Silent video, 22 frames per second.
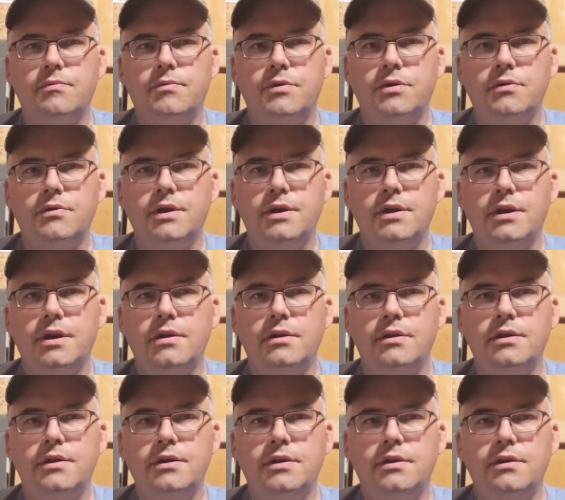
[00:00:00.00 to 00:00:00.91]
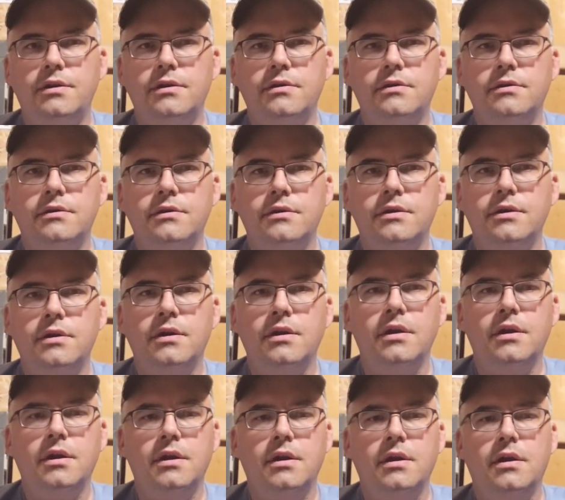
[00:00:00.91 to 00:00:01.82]
right down in here.
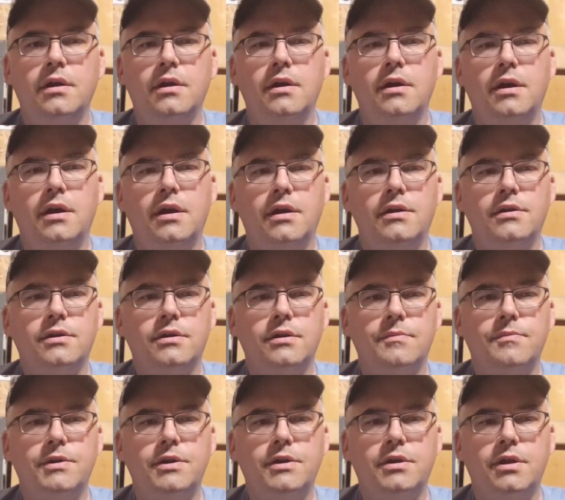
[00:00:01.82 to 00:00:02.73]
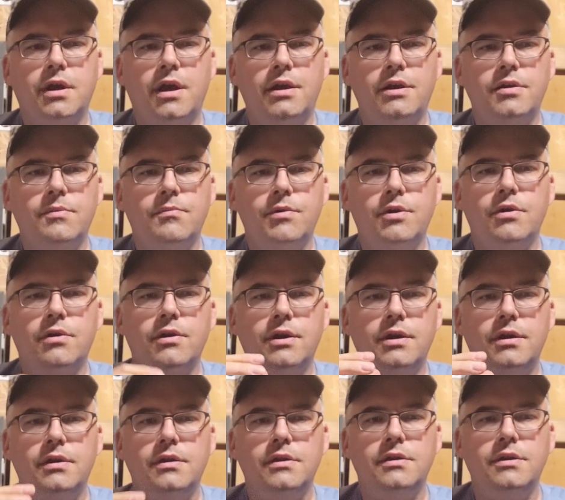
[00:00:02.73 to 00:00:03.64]
It's going to be
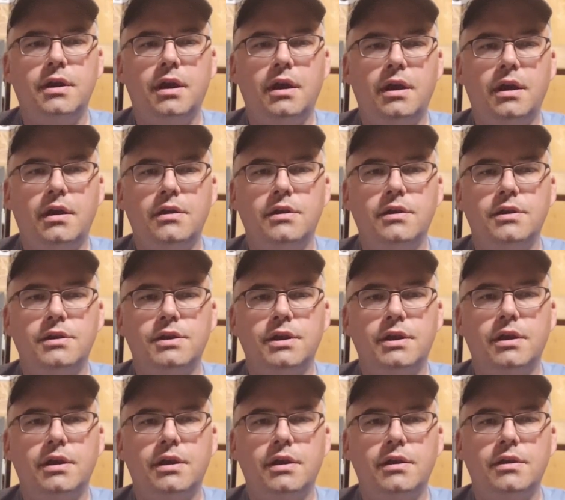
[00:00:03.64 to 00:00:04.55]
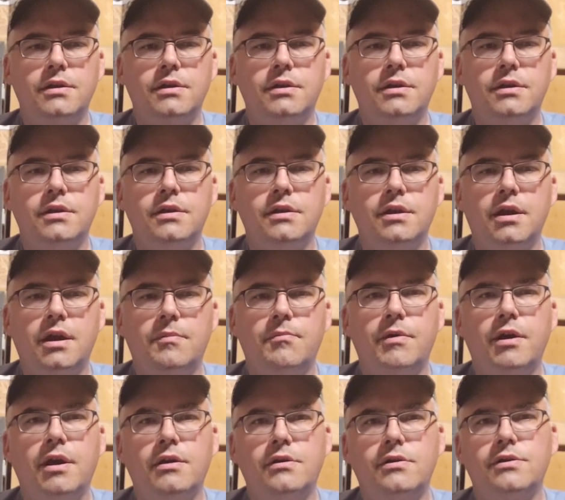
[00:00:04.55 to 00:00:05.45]

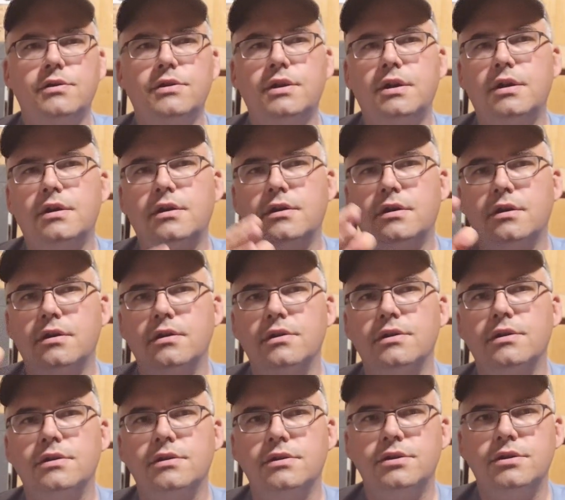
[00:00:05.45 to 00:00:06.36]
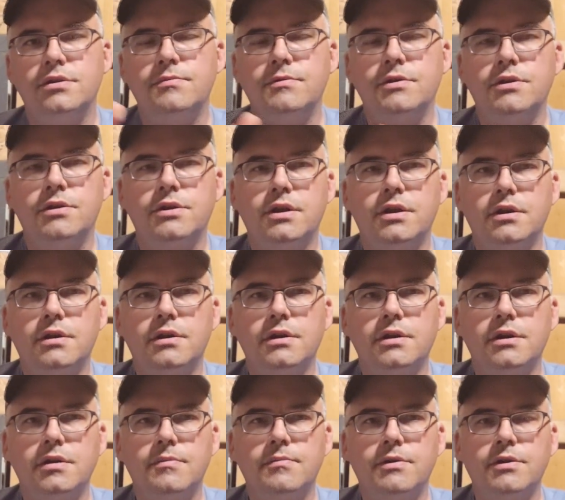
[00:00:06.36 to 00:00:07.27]

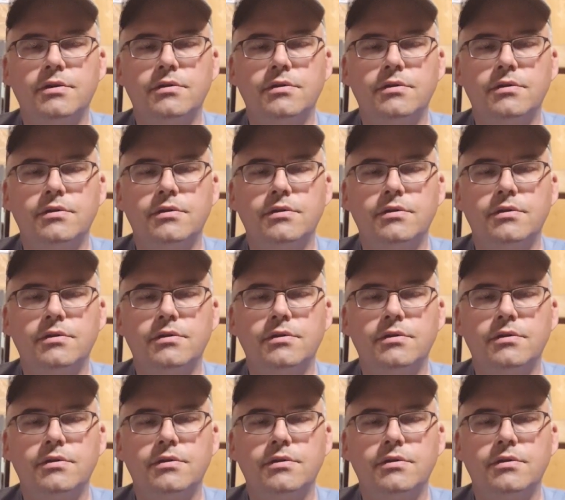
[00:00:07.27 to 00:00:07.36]
glossenberry.designs.models.cars@gmail.com.